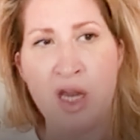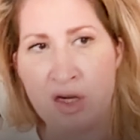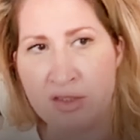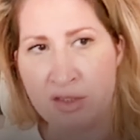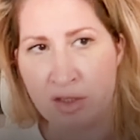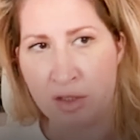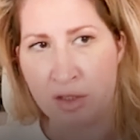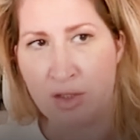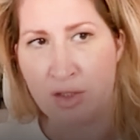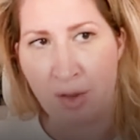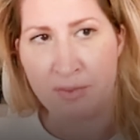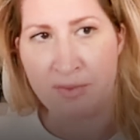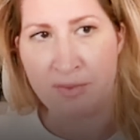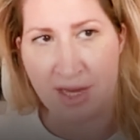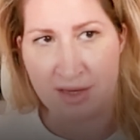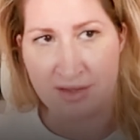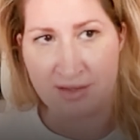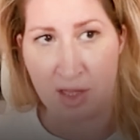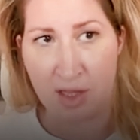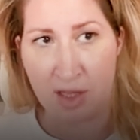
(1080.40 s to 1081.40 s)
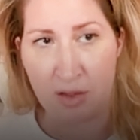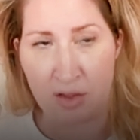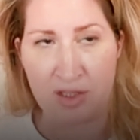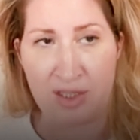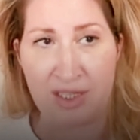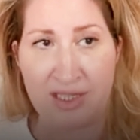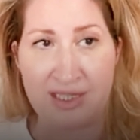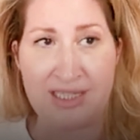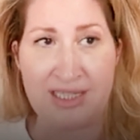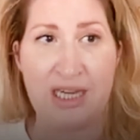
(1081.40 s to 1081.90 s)
here's our top 10
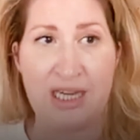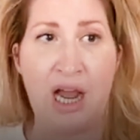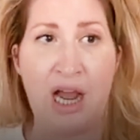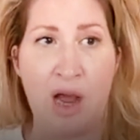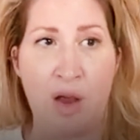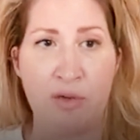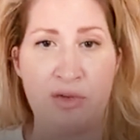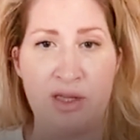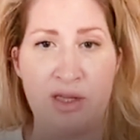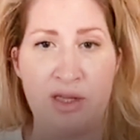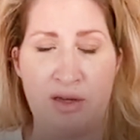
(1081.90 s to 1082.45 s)
sellers, let's see how,